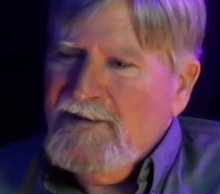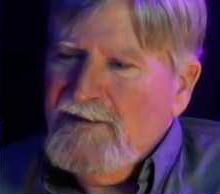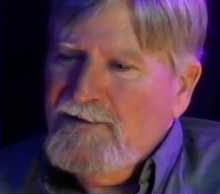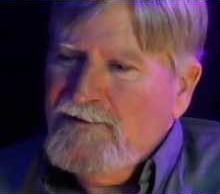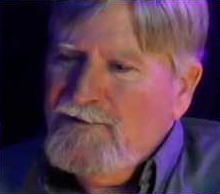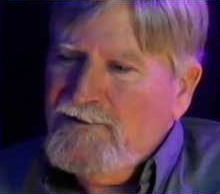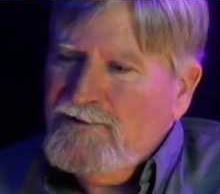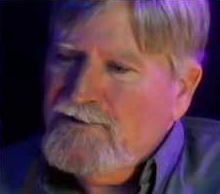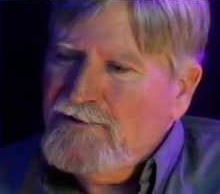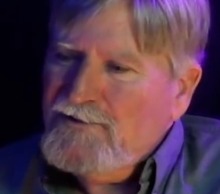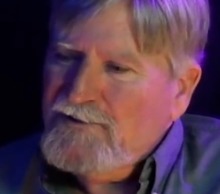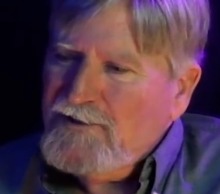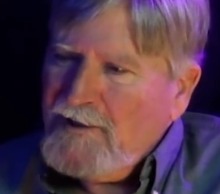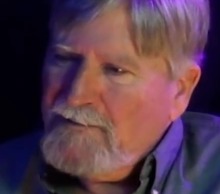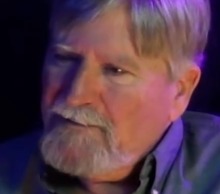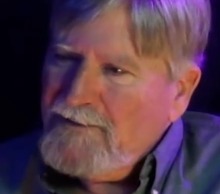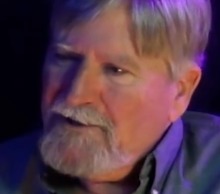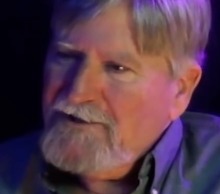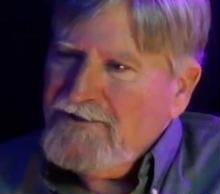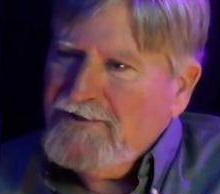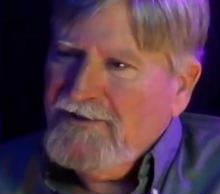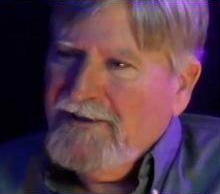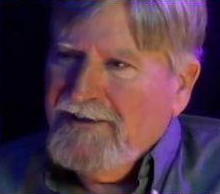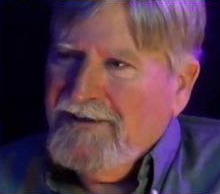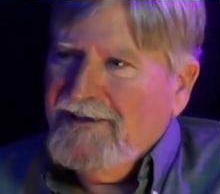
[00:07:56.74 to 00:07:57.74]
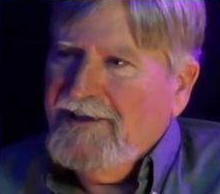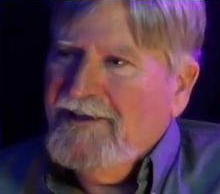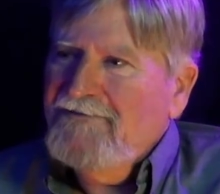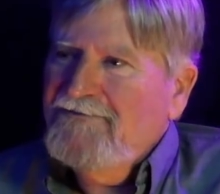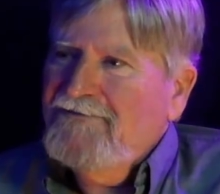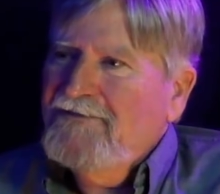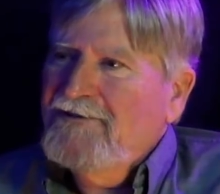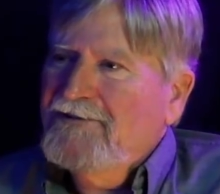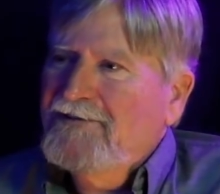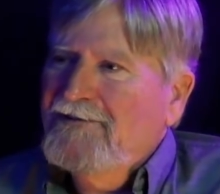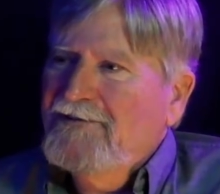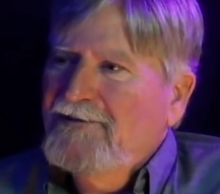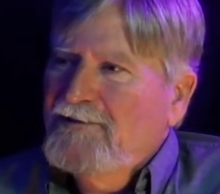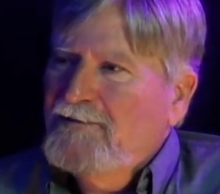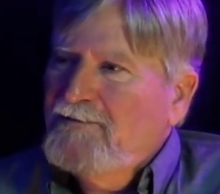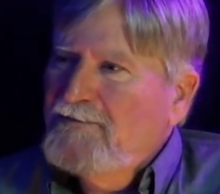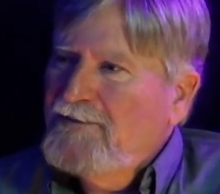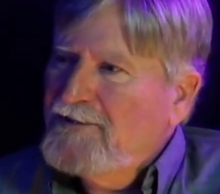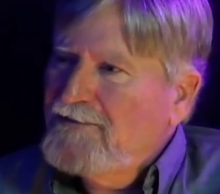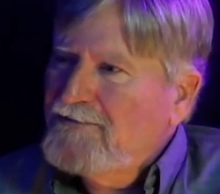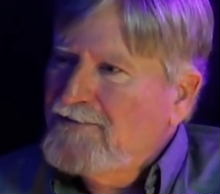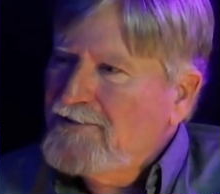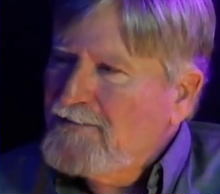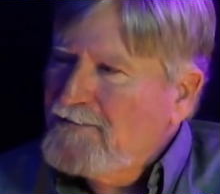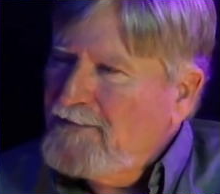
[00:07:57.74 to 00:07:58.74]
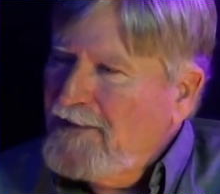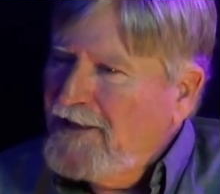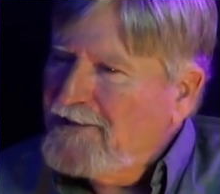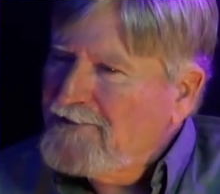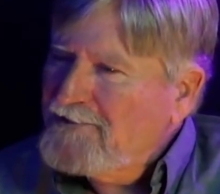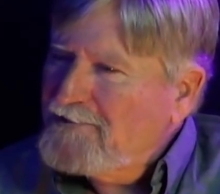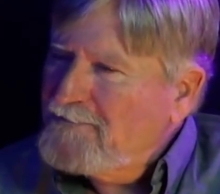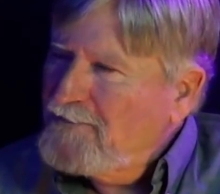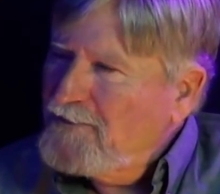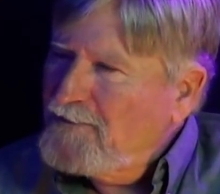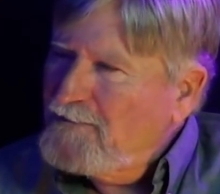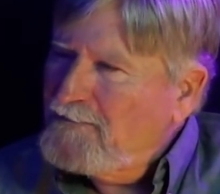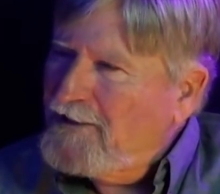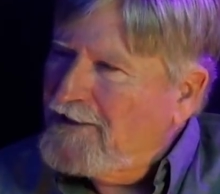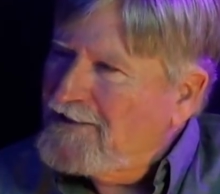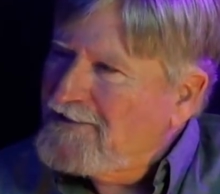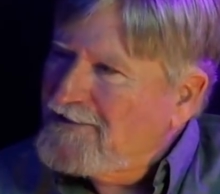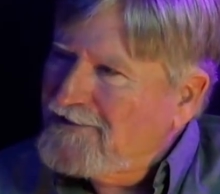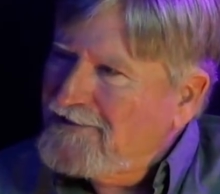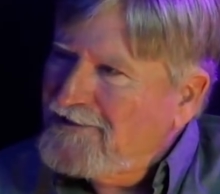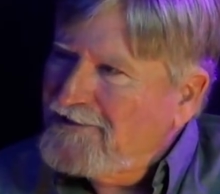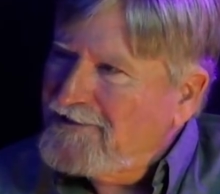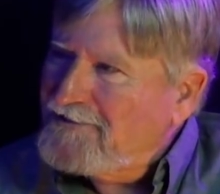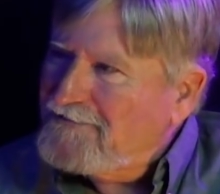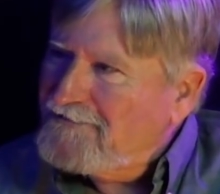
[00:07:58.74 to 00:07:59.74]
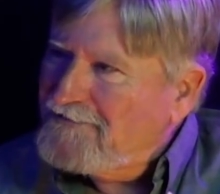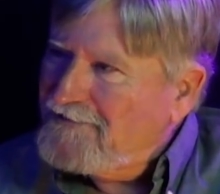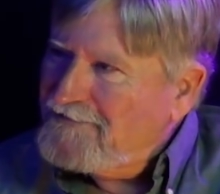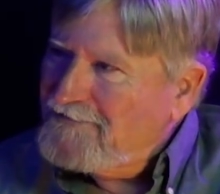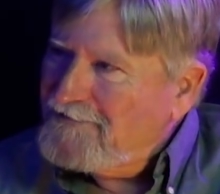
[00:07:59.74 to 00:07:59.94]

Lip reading: to some extent I felt a little bit responsible myself, if